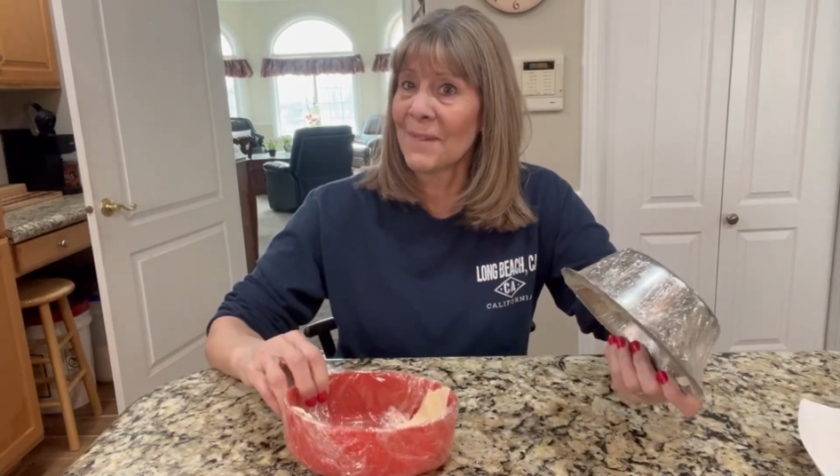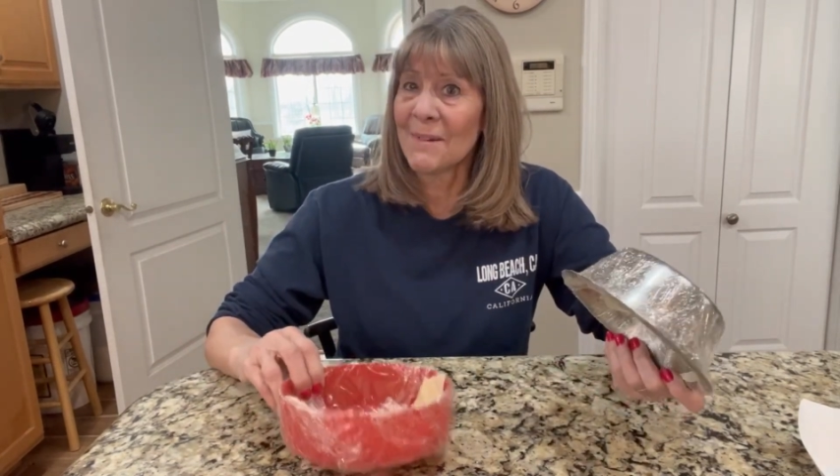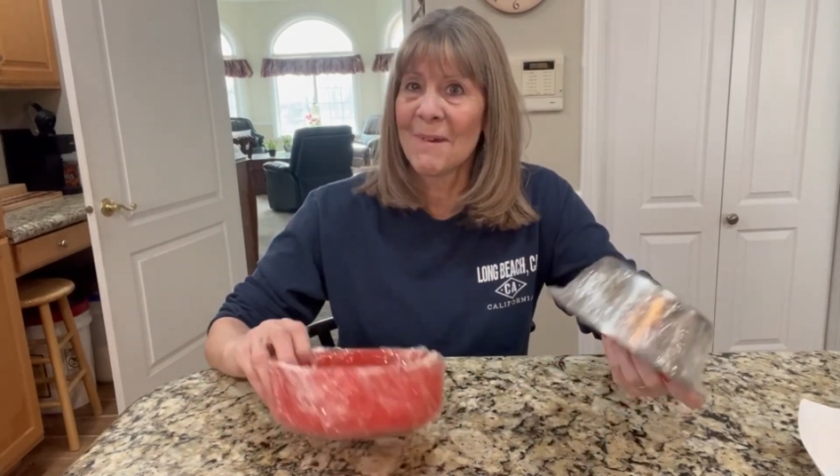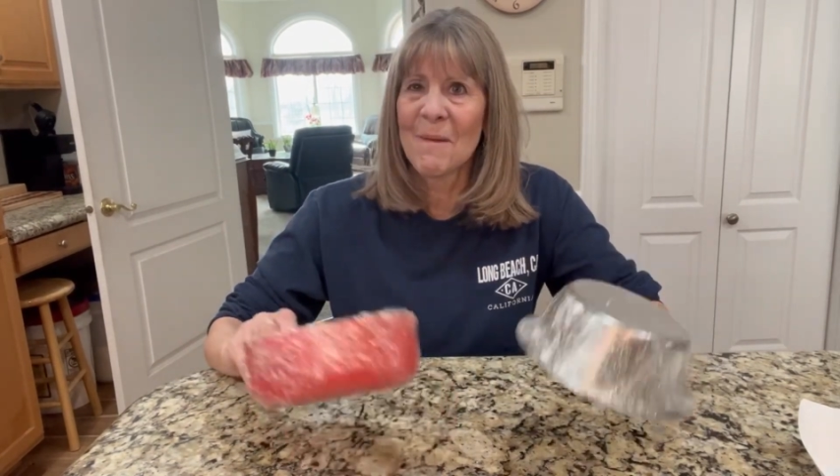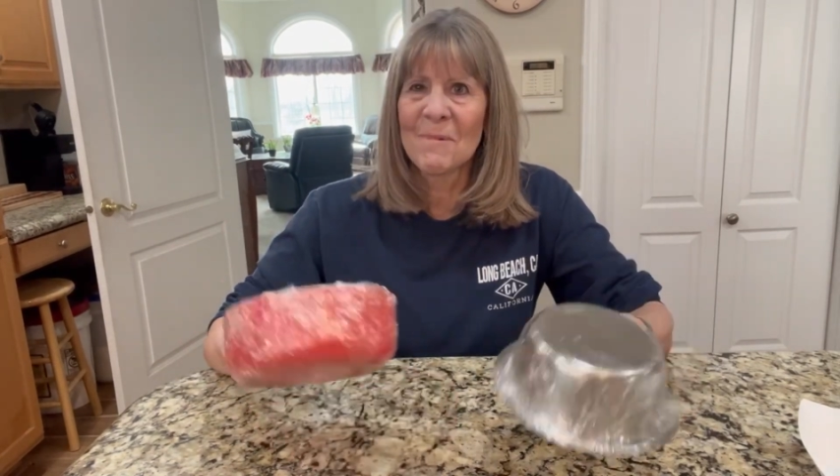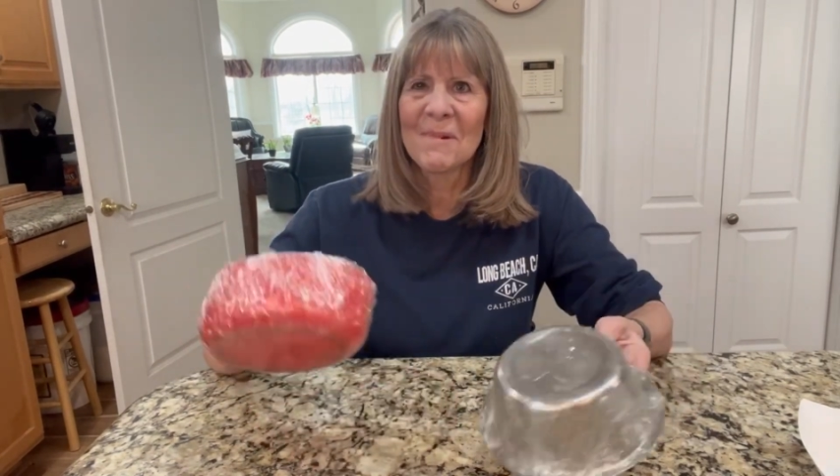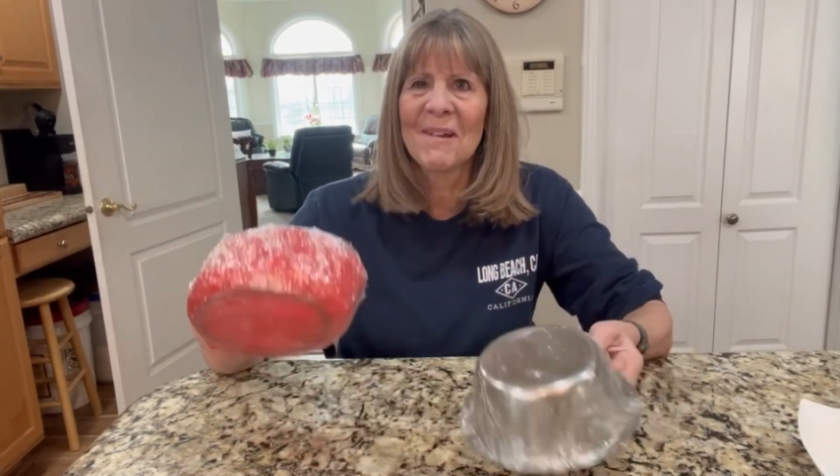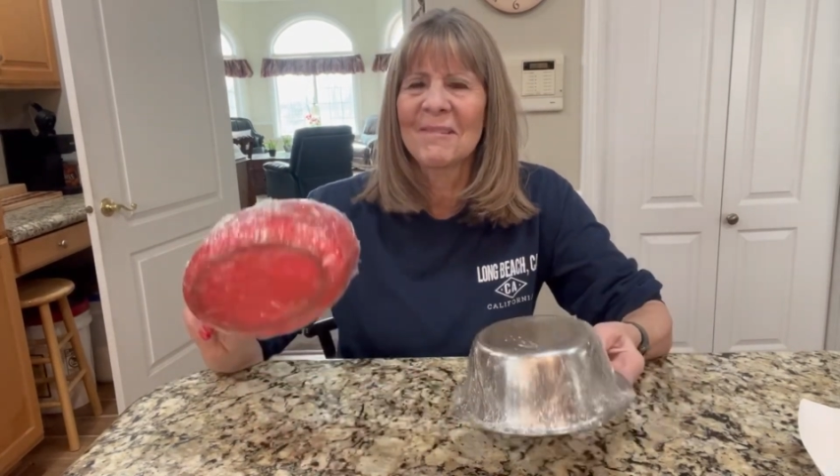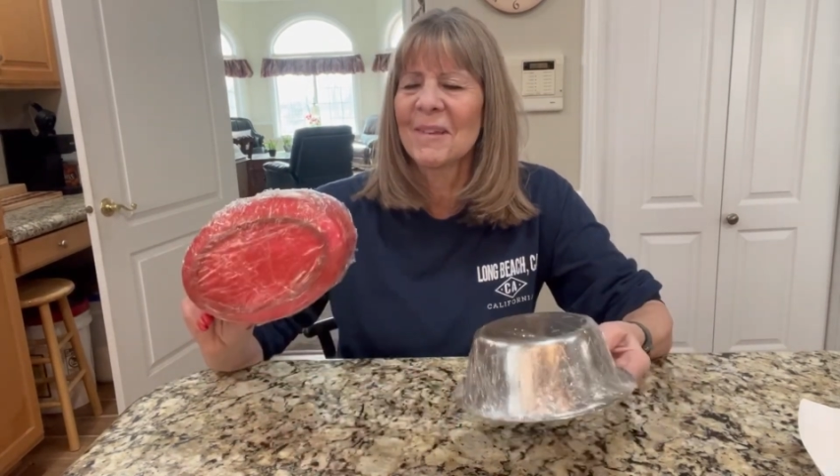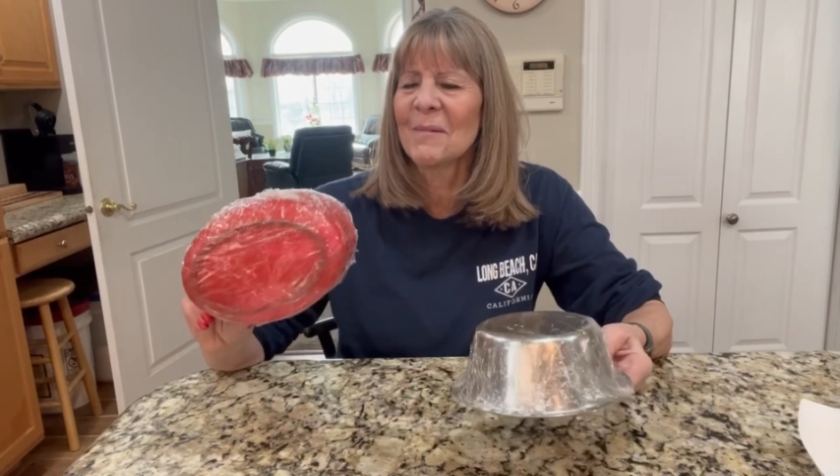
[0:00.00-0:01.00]
wrap
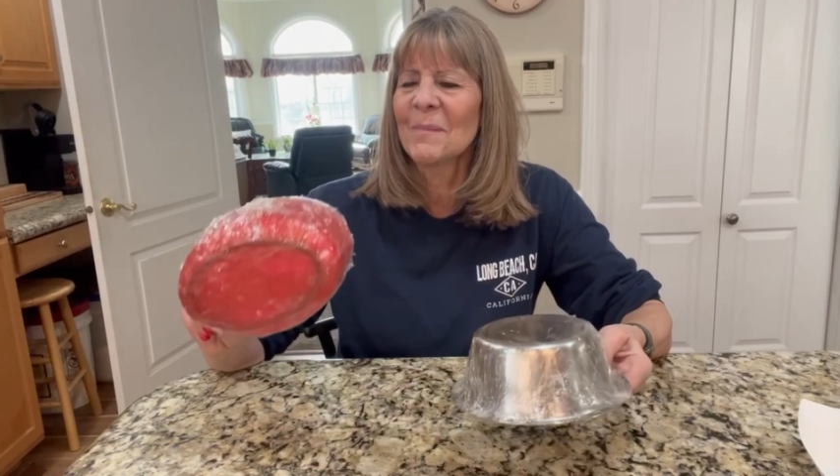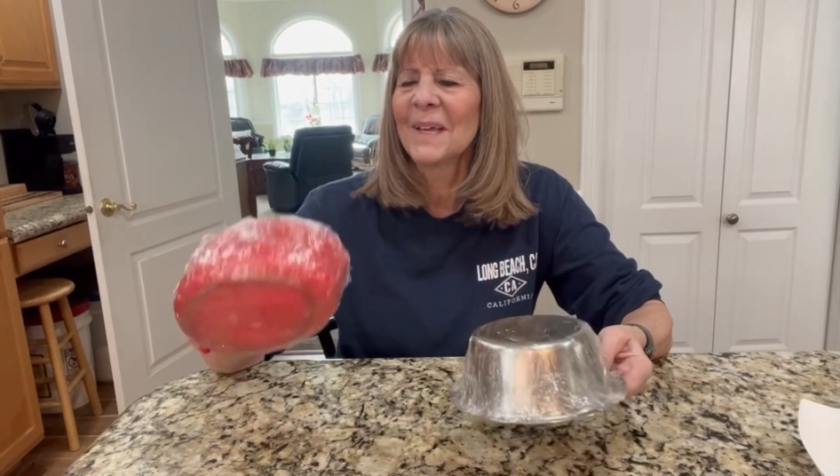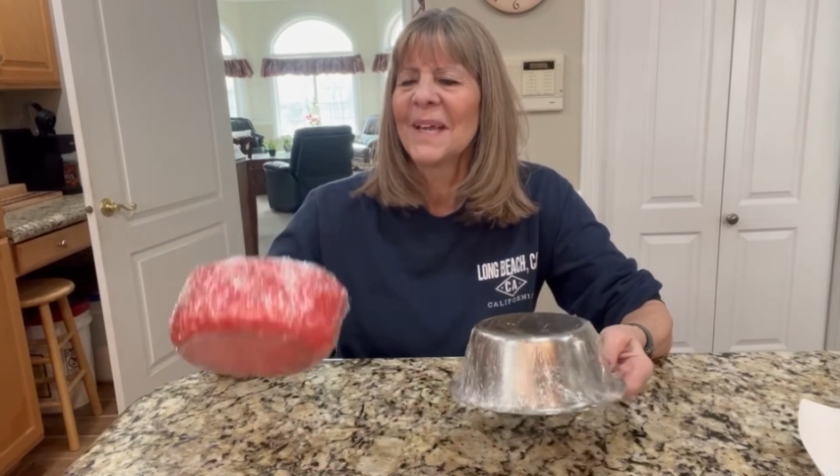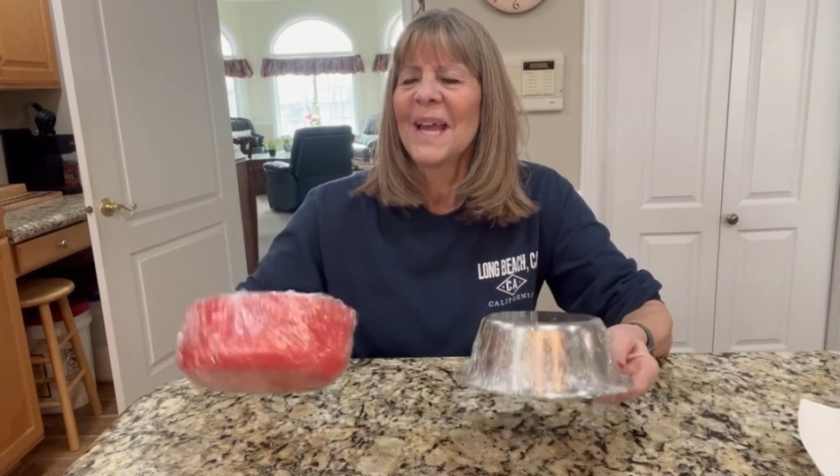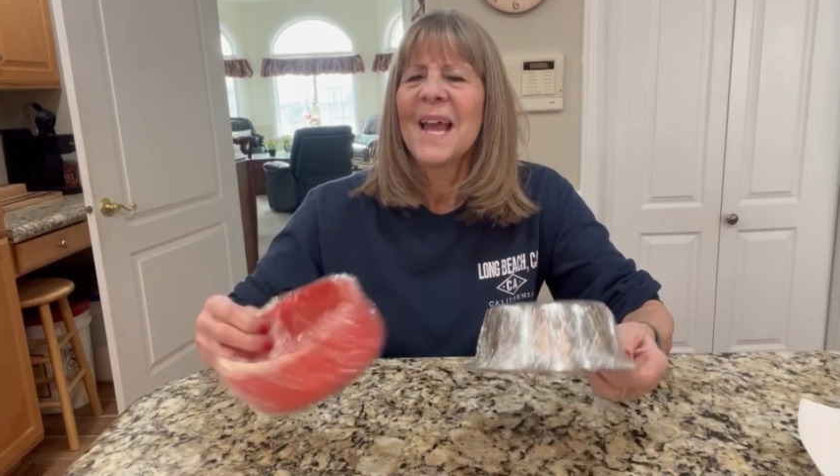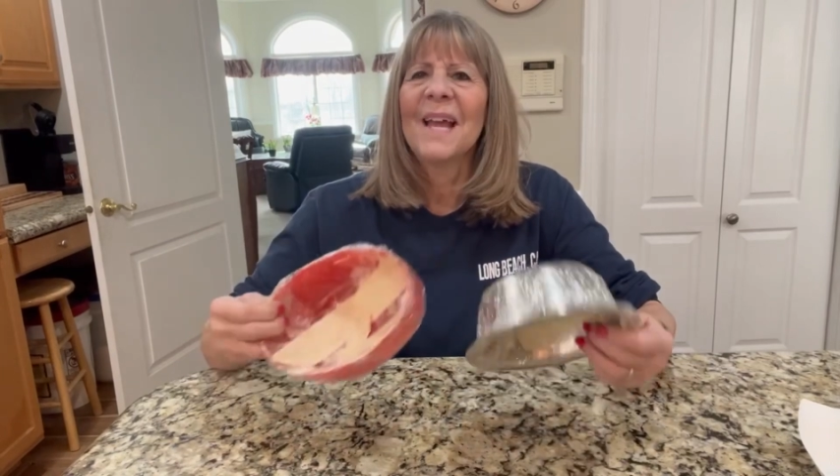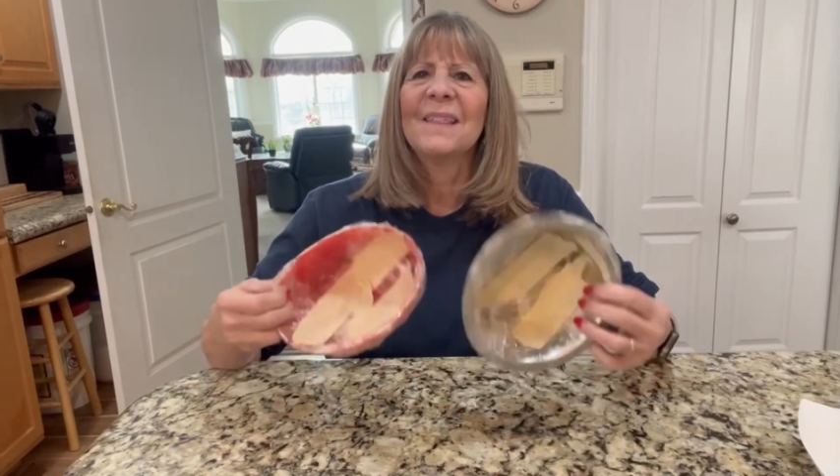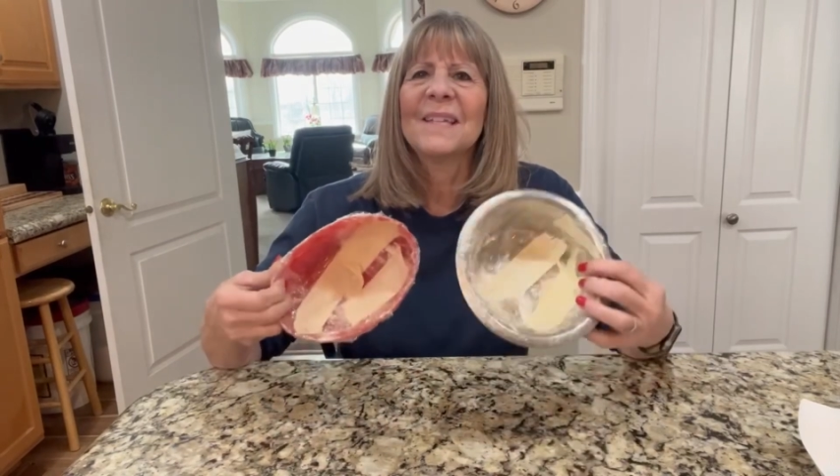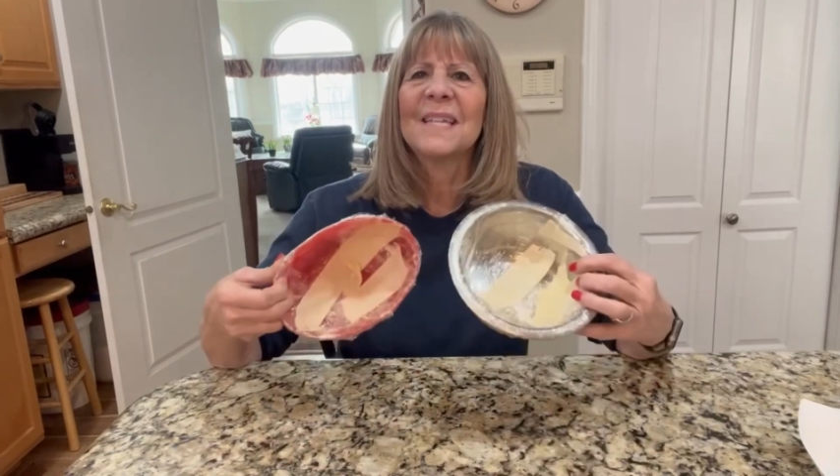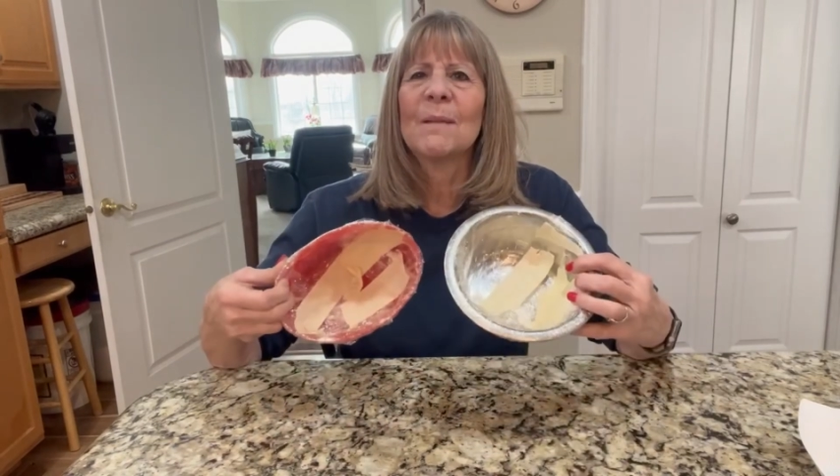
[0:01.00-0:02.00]
around them and
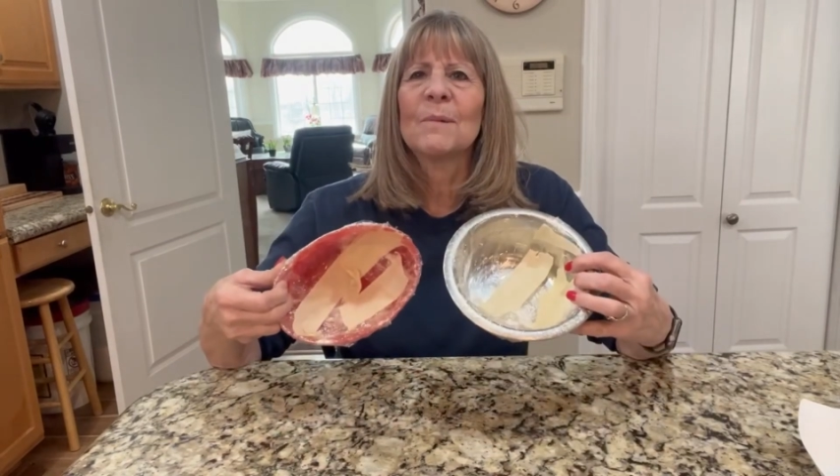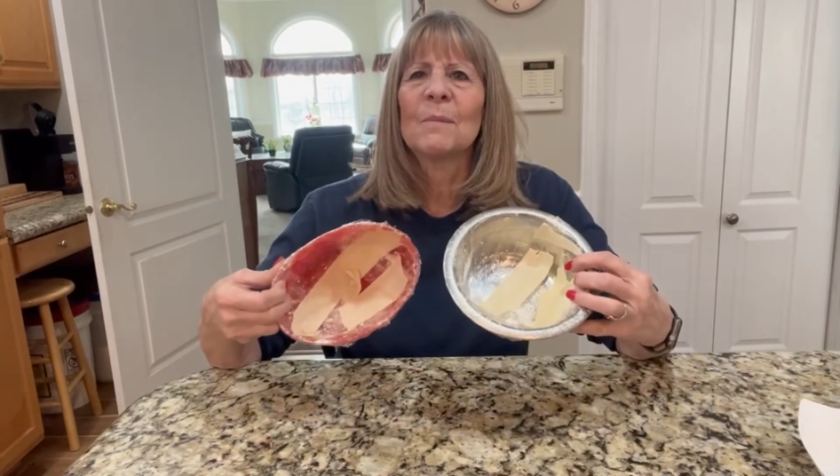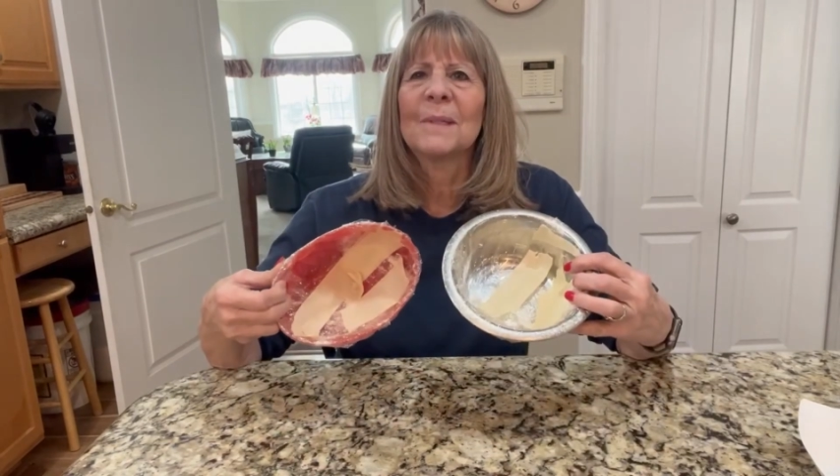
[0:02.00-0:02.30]
then taped them